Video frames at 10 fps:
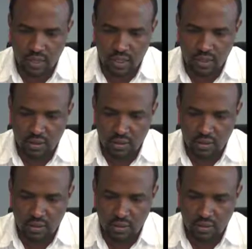land
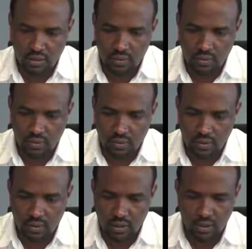
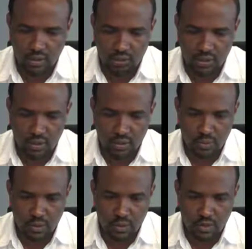of
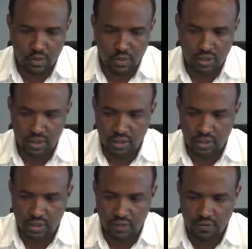distribution. This will
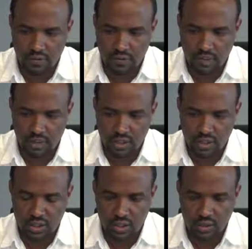give the irrigation
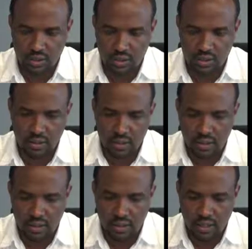scheduling.
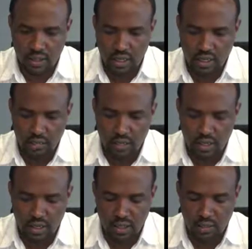At the
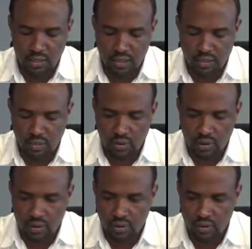beginning, we need to
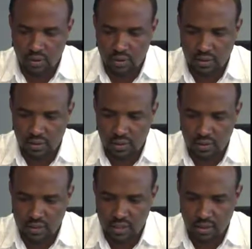learn the
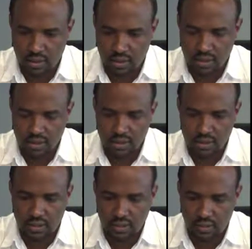
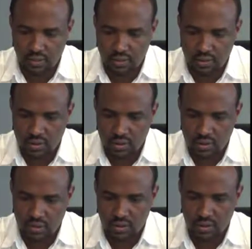established rules
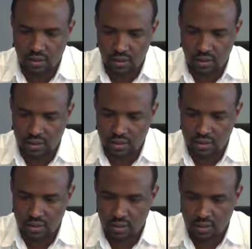and rights
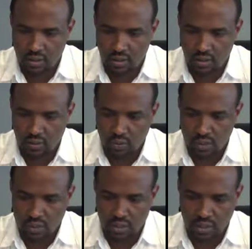on
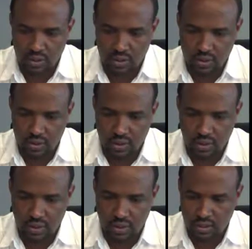water acquisition
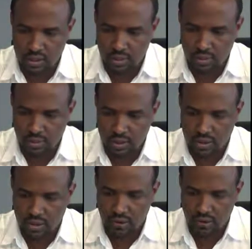and
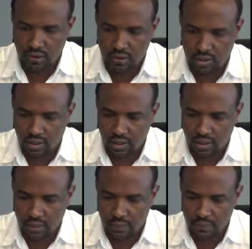distribution from the area.